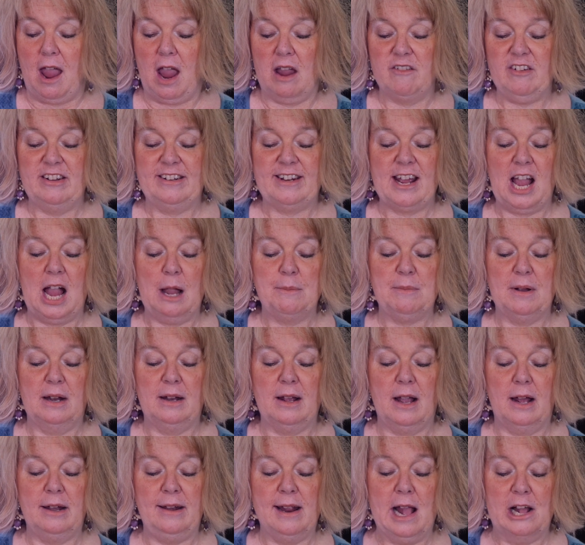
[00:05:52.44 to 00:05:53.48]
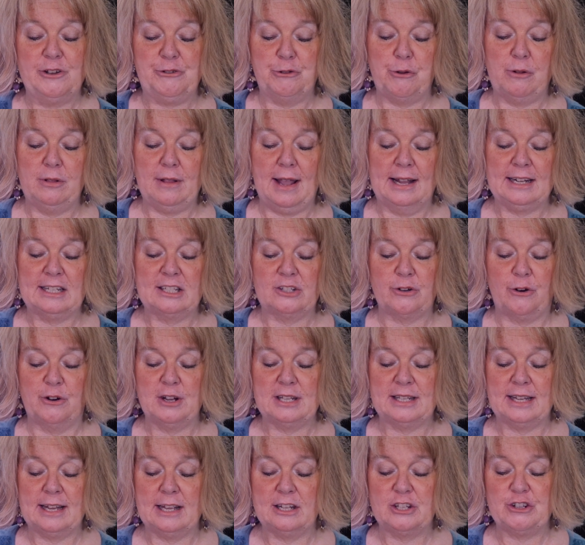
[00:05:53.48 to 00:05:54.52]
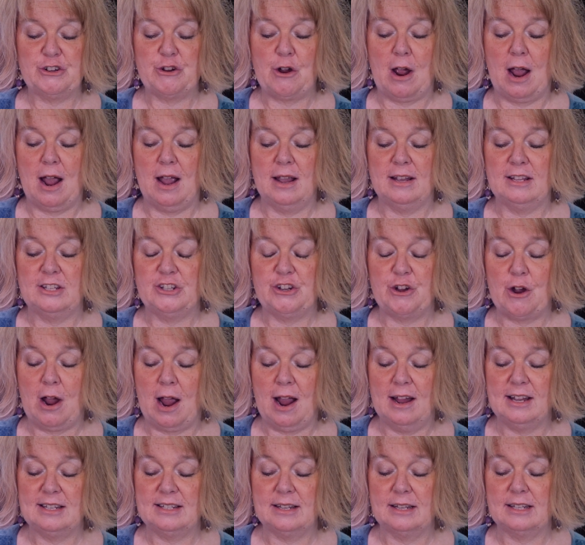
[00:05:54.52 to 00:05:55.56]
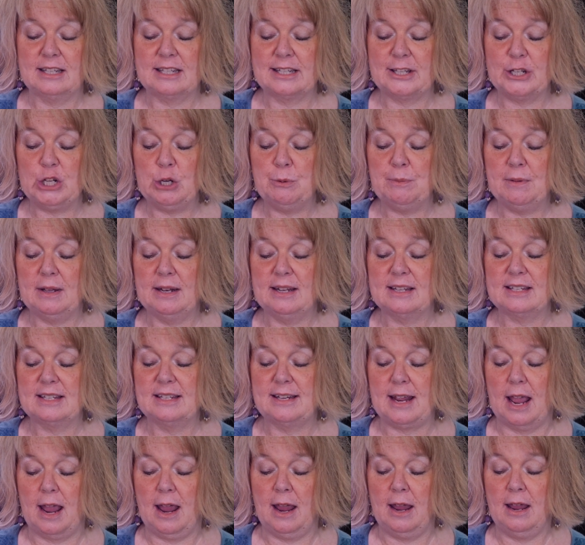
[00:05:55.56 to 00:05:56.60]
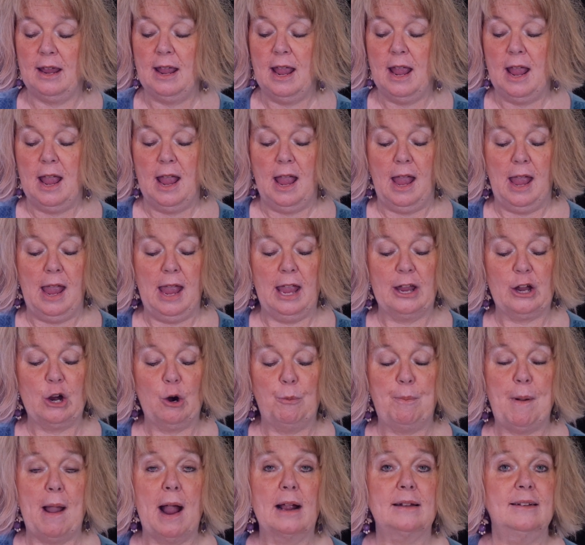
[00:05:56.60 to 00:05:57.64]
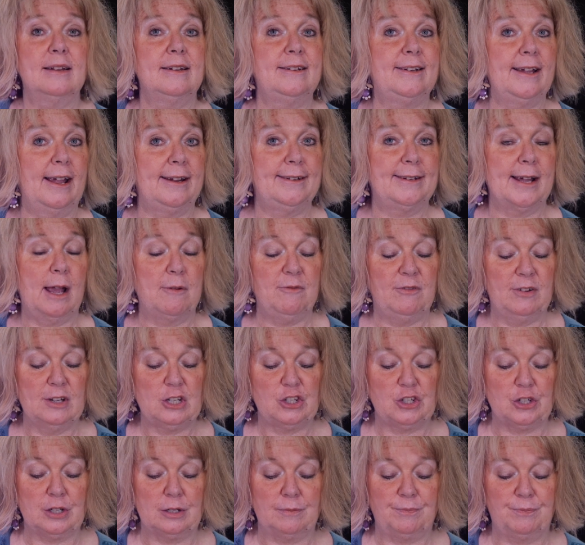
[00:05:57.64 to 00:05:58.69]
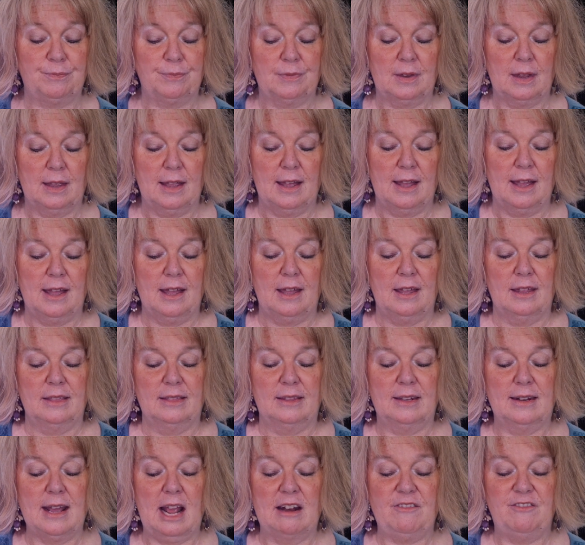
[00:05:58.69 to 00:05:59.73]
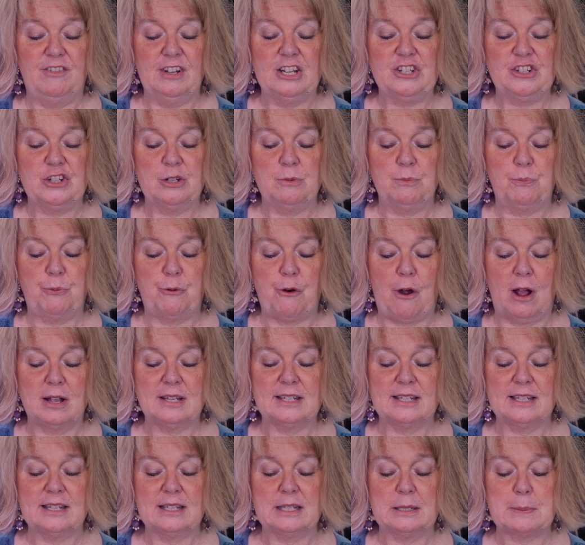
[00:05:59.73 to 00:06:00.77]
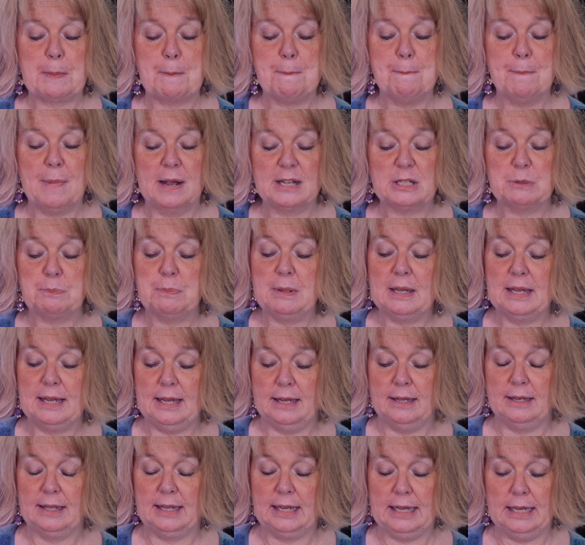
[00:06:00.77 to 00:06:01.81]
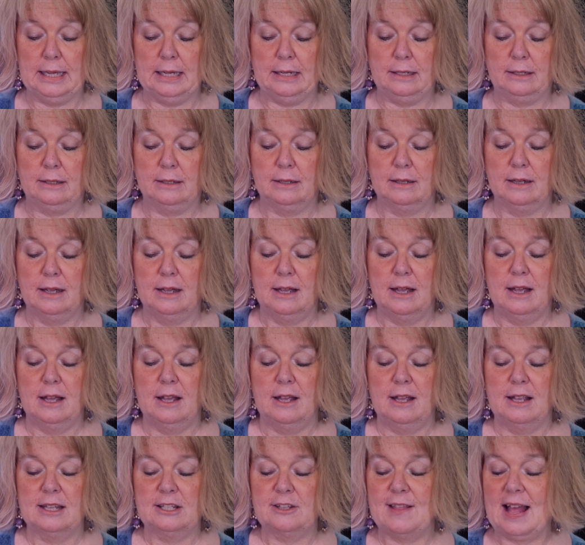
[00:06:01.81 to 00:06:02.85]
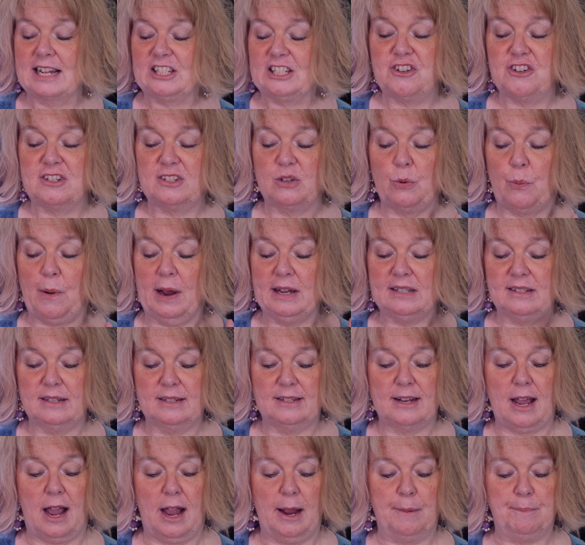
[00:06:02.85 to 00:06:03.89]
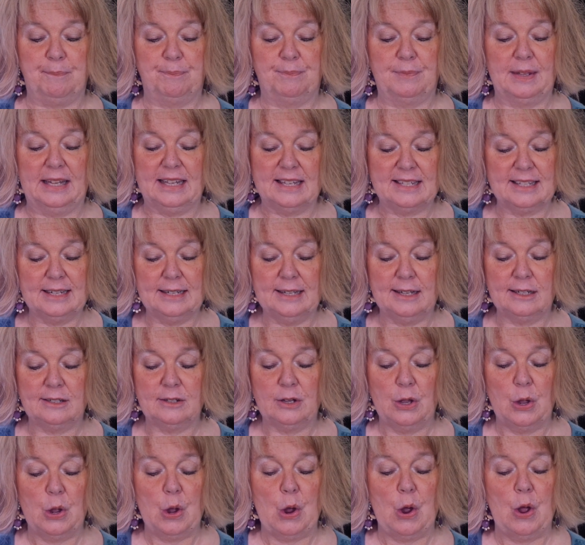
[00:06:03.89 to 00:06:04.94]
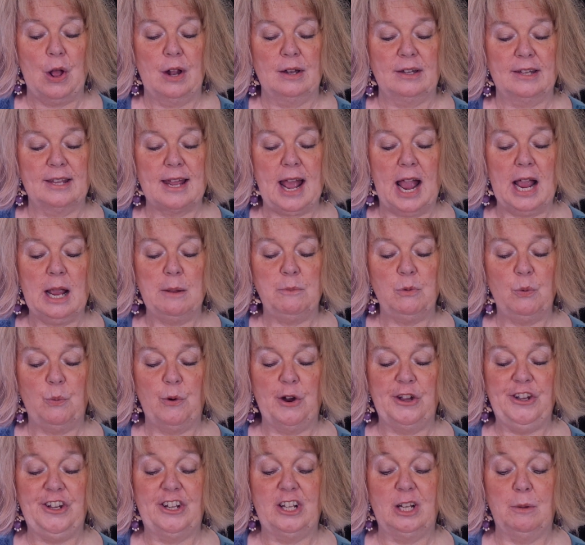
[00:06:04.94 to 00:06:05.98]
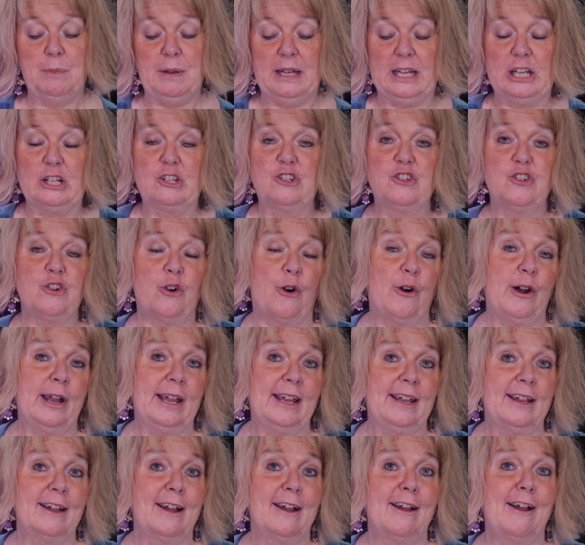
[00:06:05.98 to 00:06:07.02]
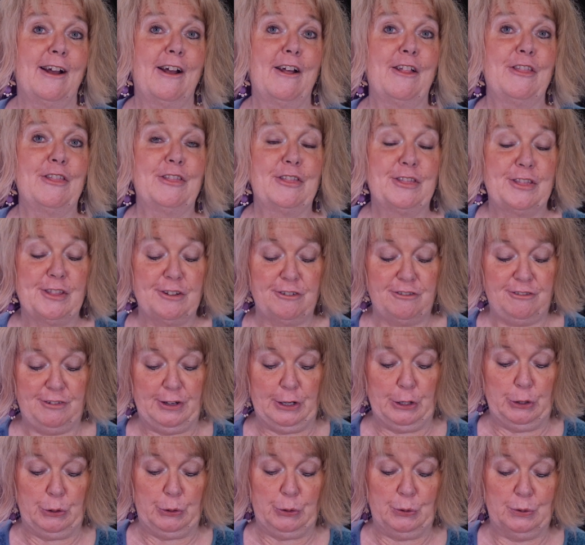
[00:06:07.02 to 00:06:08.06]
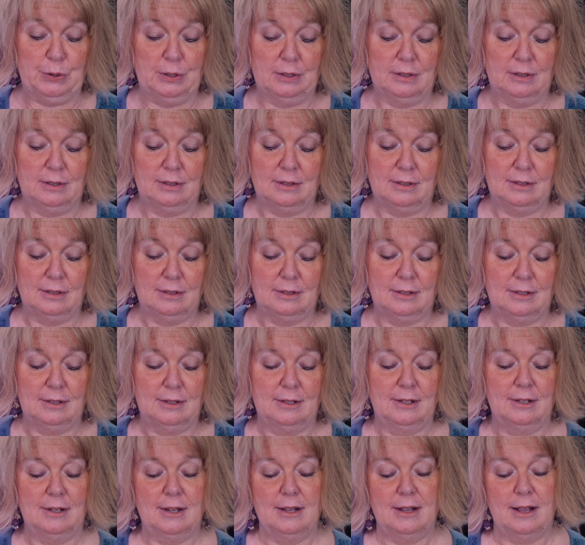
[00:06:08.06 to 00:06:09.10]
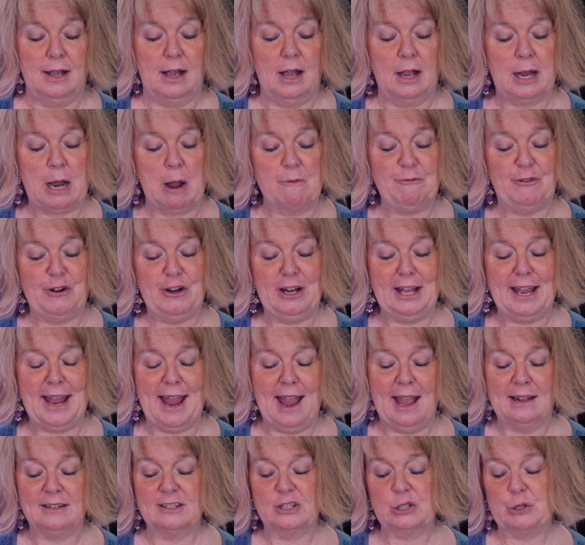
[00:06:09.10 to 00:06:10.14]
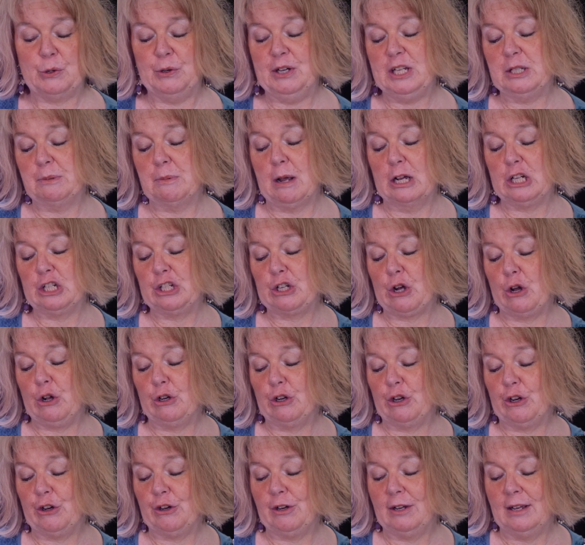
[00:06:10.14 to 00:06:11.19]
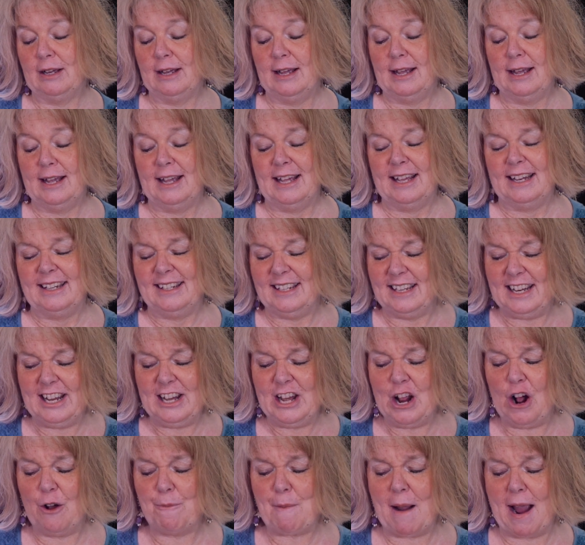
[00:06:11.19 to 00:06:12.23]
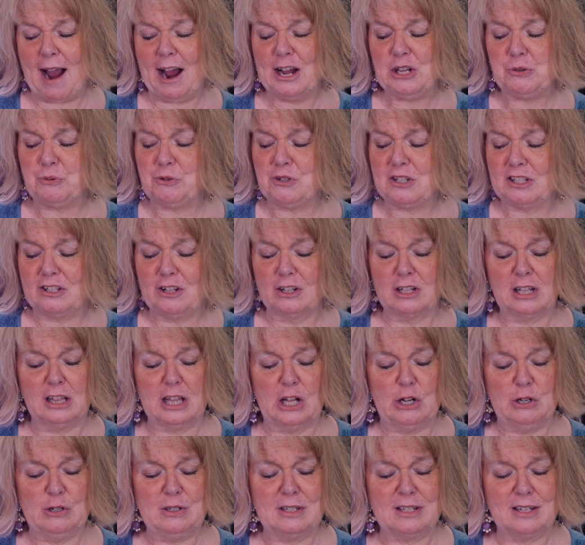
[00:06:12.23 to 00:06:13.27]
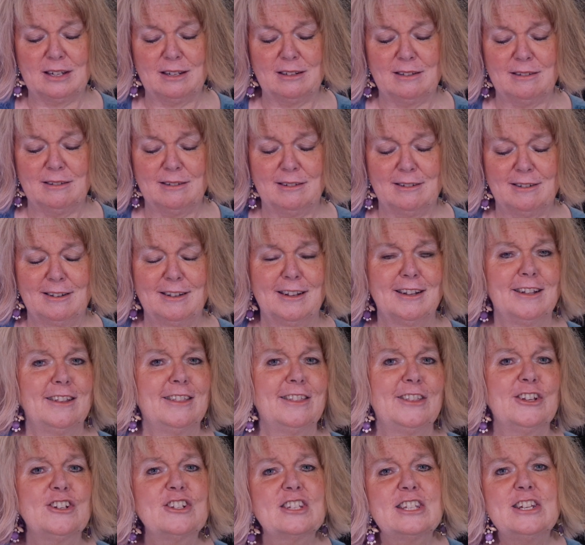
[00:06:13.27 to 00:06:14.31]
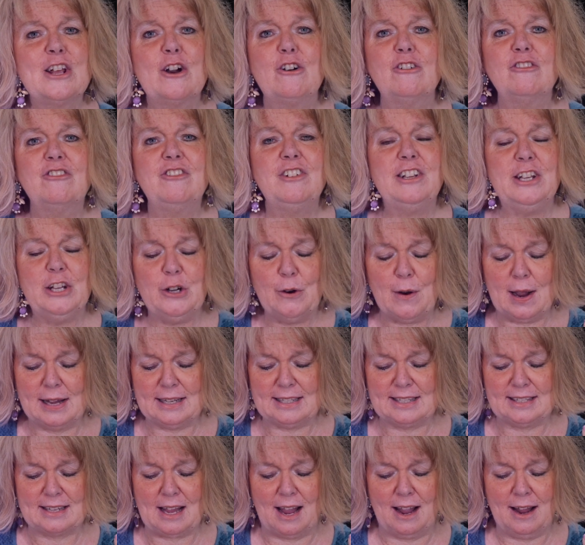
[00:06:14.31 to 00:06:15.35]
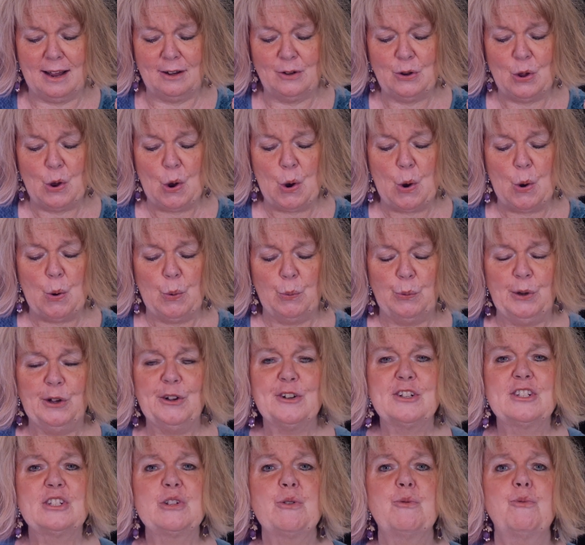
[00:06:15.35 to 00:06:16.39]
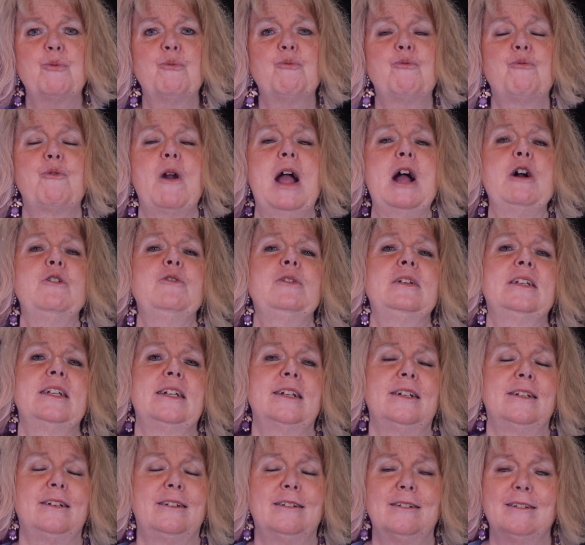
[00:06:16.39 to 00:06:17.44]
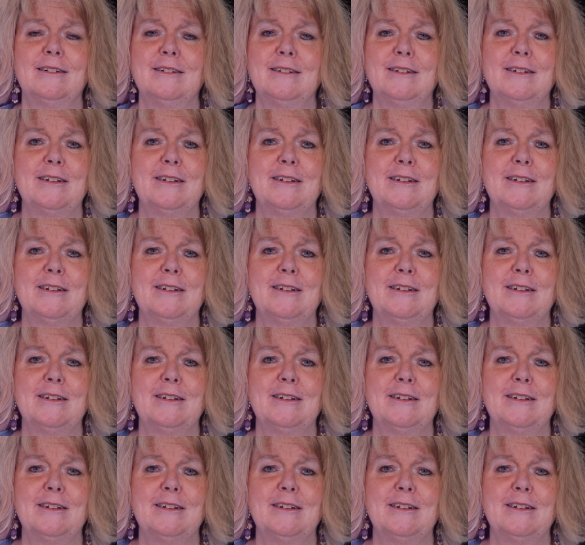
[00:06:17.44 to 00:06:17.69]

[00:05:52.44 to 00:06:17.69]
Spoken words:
Every time an unnatural light source hits your eyes assume it is day and go back to daytime vision. The night vision process must begin again. So just a waste of time, isn't it? Time where you could be enjoying the view. A comforting hand squeezed my shoulder. Did he know my eyes were still closed? There's no view, I sighed. We are surrounded